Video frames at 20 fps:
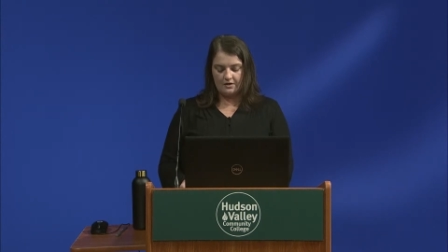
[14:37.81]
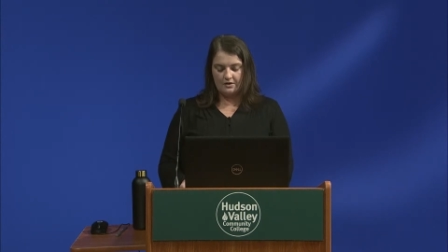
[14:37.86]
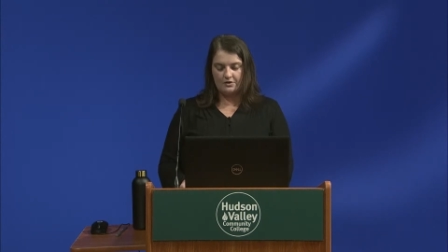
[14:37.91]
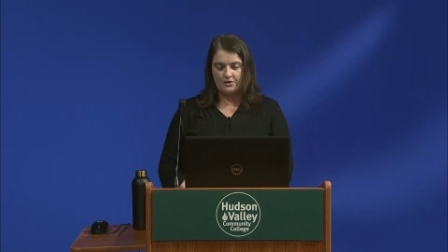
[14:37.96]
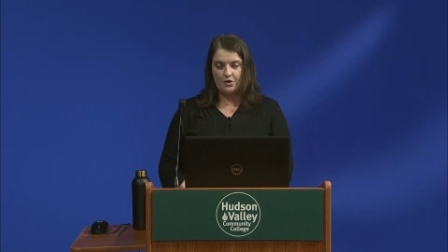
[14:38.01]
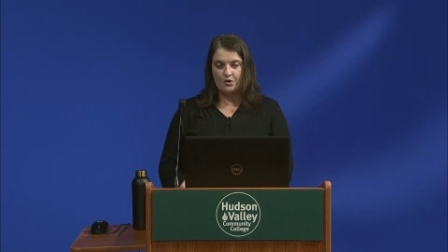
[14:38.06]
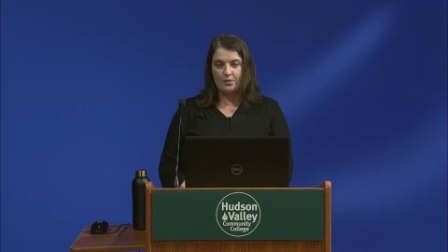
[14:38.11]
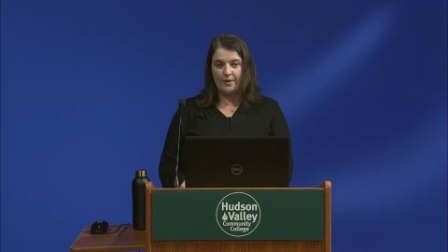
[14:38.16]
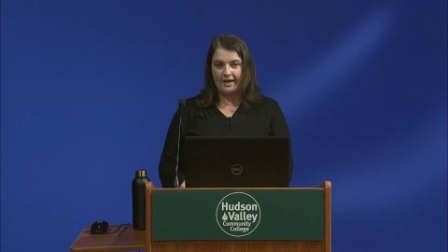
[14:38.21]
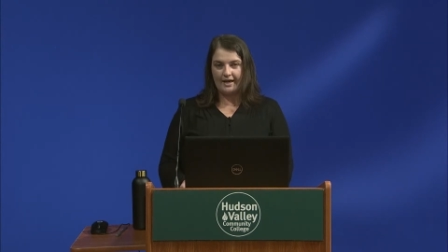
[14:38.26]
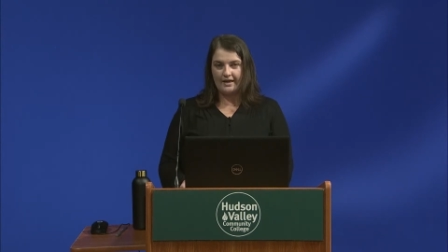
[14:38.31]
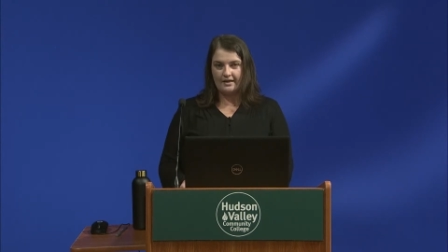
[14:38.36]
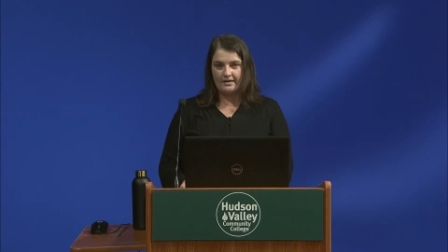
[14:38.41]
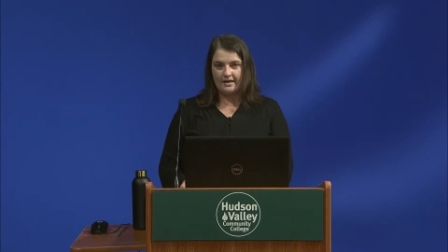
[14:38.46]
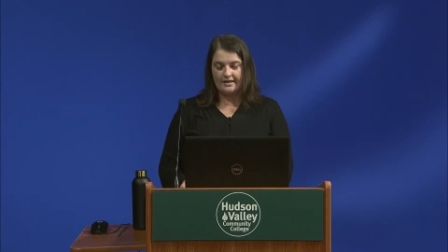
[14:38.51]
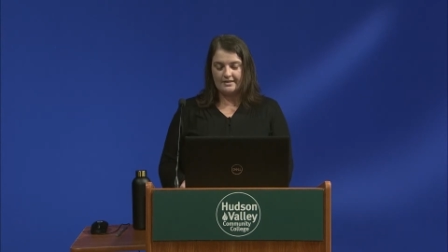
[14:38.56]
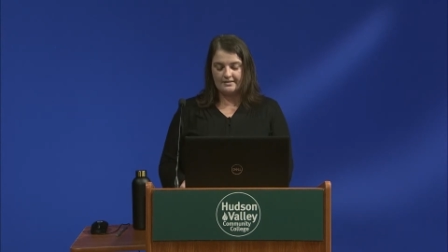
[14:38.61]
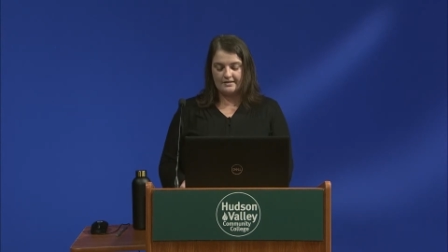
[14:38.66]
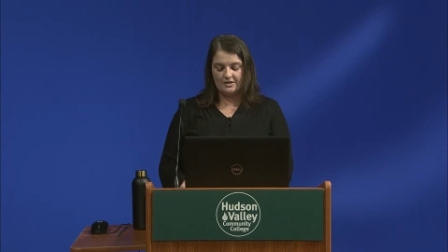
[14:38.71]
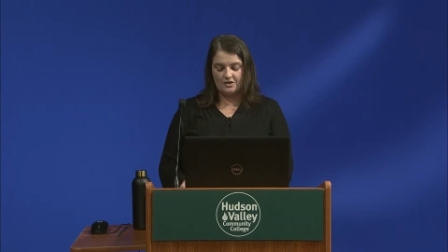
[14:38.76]
Though
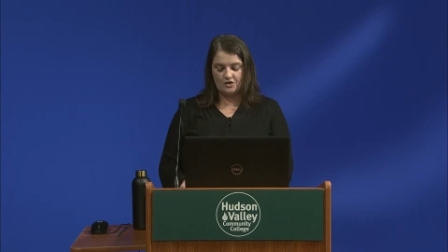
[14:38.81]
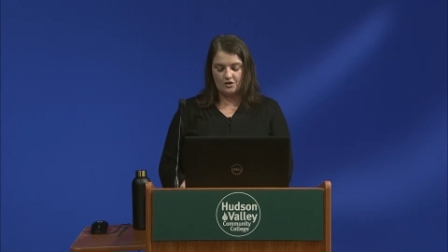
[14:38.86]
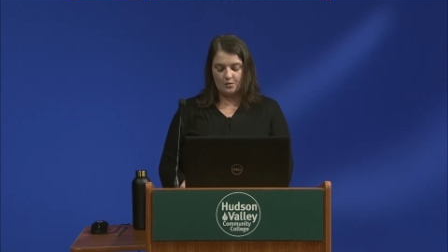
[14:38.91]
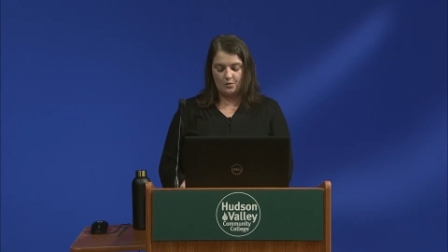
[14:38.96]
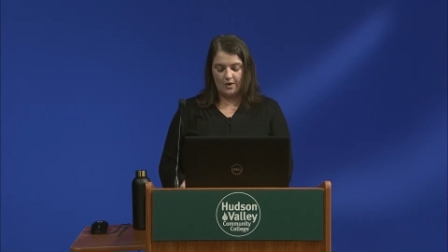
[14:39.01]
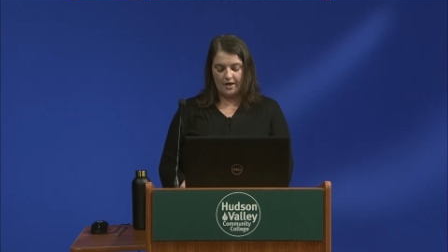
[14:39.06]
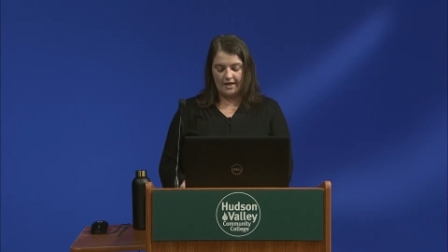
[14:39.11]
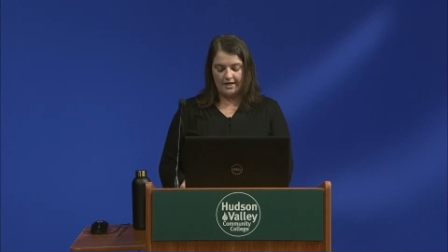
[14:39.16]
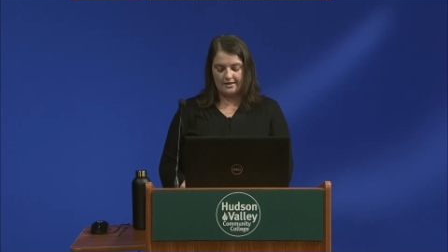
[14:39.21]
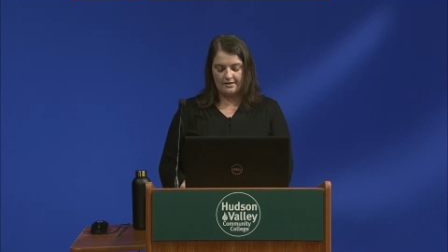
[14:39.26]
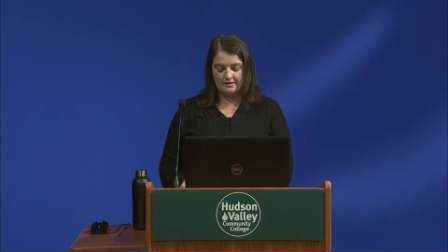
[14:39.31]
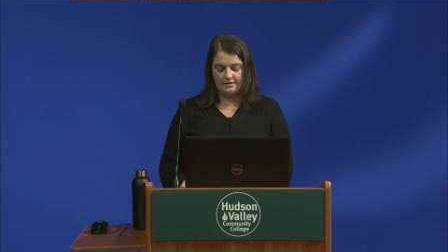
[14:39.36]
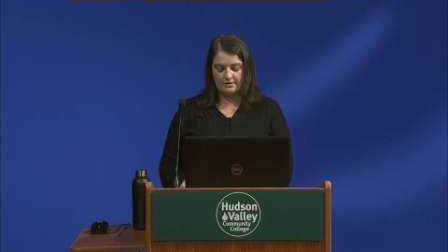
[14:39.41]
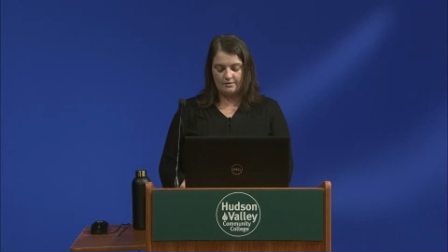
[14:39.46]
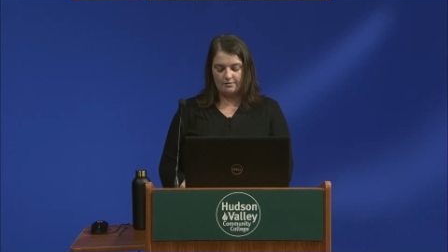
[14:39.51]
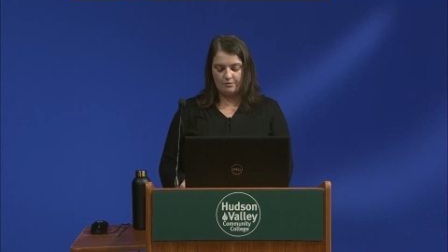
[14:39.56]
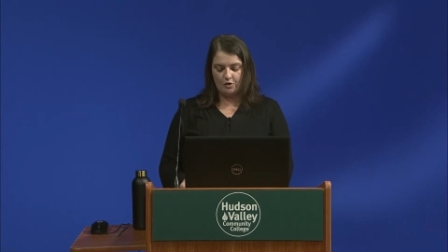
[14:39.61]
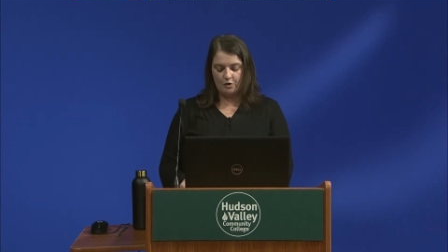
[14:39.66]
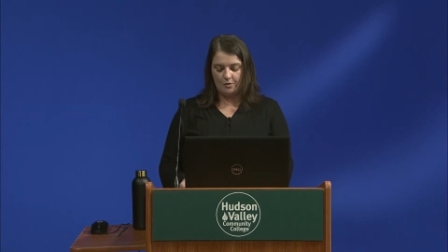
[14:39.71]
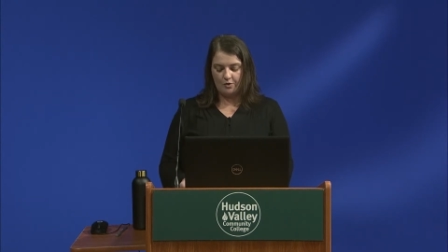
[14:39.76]
recognized nationwide,
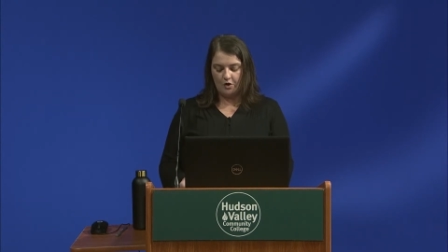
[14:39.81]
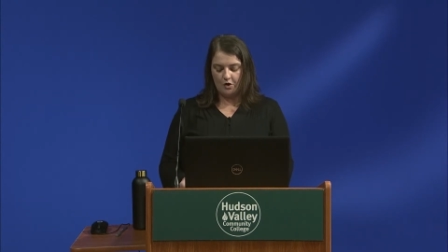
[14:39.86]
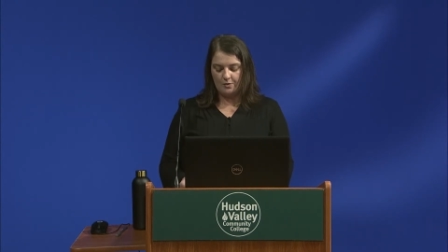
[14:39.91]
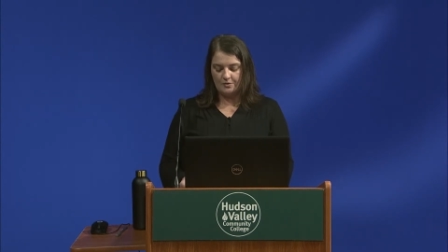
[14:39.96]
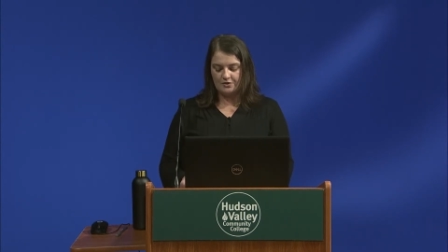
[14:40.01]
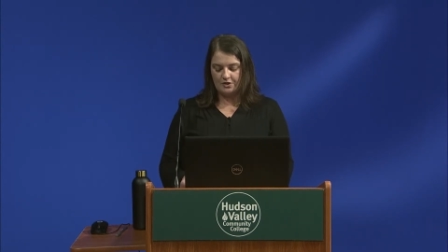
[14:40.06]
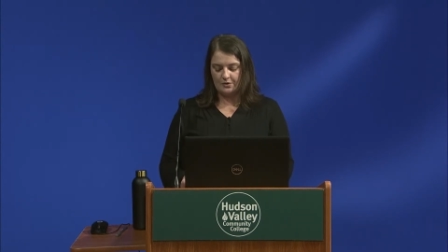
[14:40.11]
mobile homes